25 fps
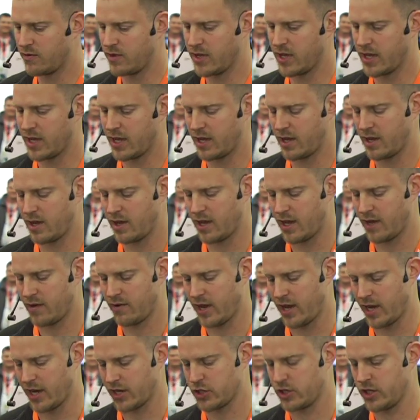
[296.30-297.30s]
we
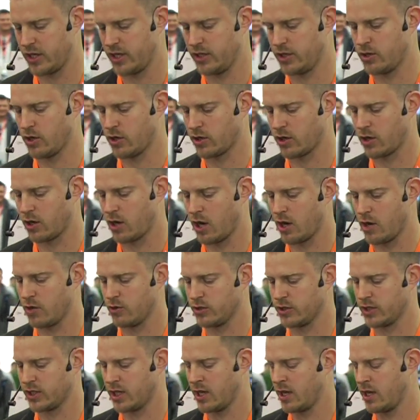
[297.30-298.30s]
actually don't
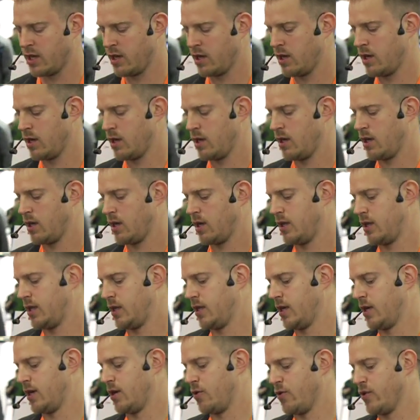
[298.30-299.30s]
close
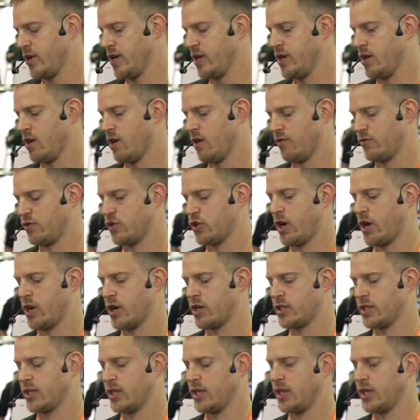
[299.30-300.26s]
the read of jars